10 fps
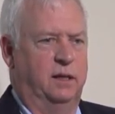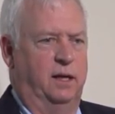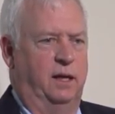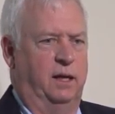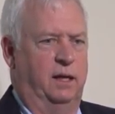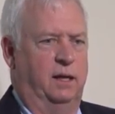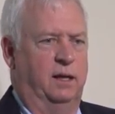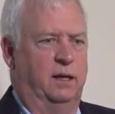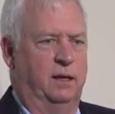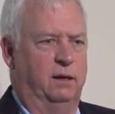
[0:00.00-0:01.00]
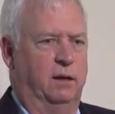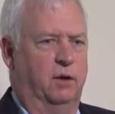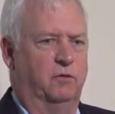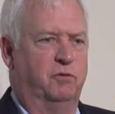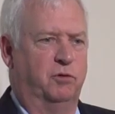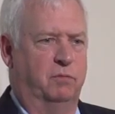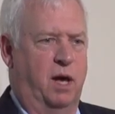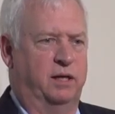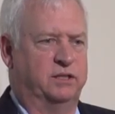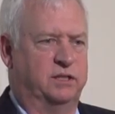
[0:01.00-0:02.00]
and then you get over your
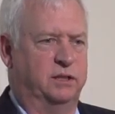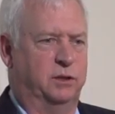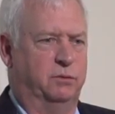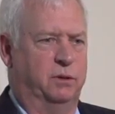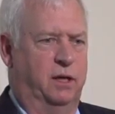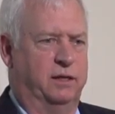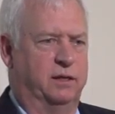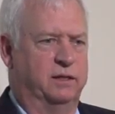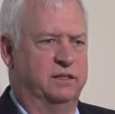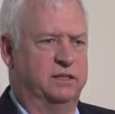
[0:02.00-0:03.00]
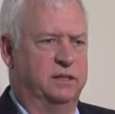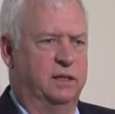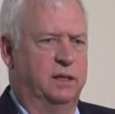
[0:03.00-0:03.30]
modesty and your reluctance,